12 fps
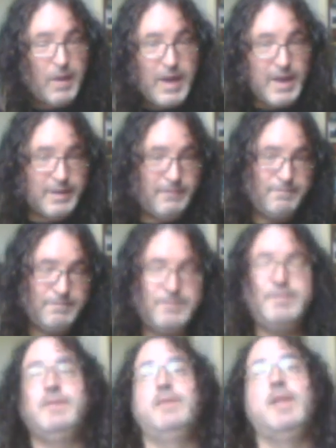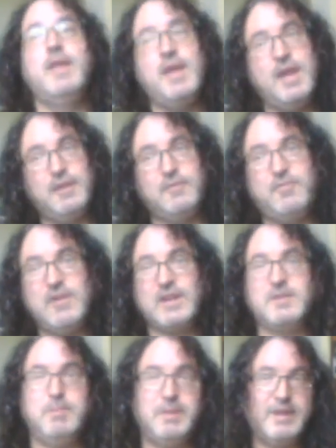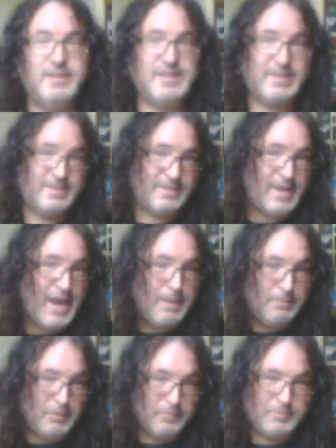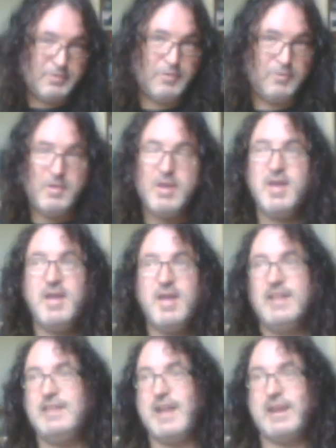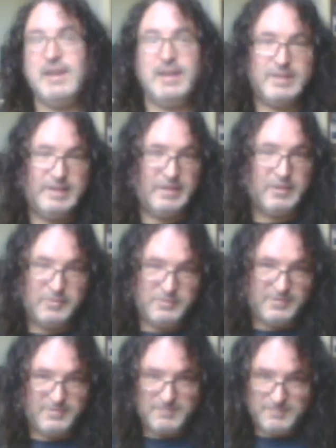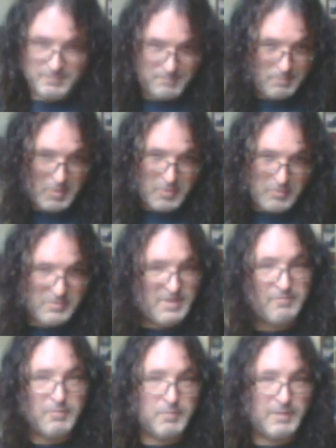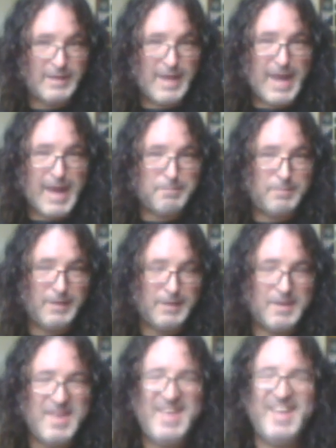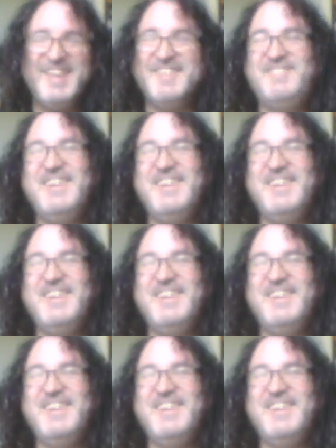season. But it's fixed because that's a time loop. So technically, those murders never really happen